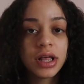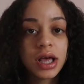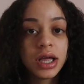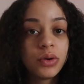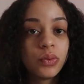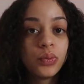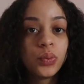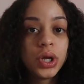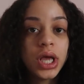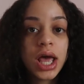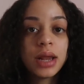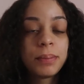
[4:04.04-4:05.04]
that,
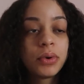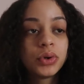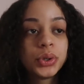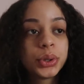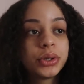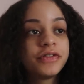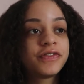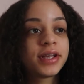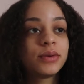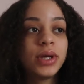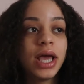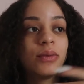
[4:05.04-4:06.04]
we had pulled off
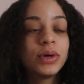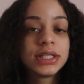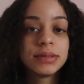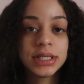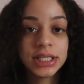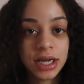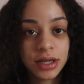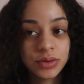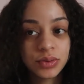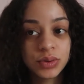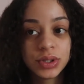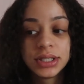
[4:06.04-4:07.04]
and we had went to
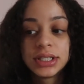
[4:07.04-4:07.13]
McDonald's.